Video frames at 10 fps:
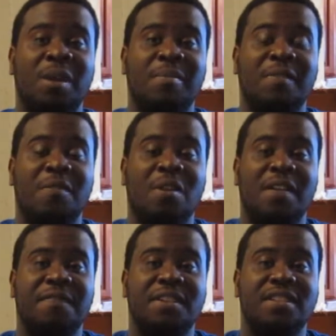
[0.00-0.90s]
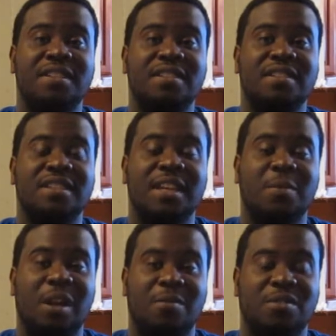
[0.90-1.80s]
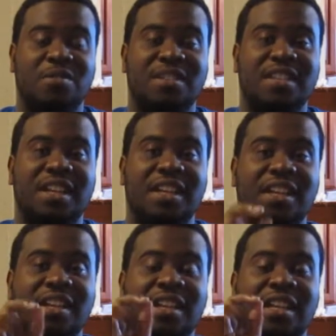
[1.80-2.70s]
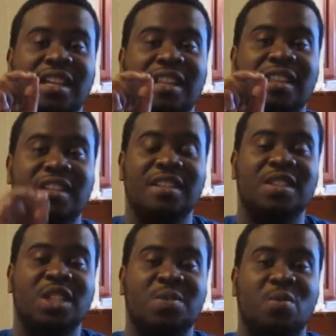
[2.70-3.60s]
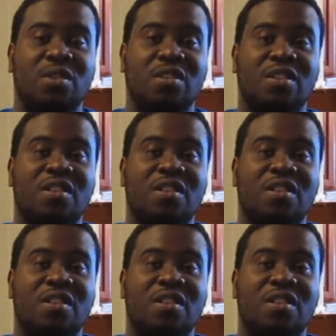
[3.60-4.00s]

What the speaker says: before I finish saying what I was going to say, this is a spoiler.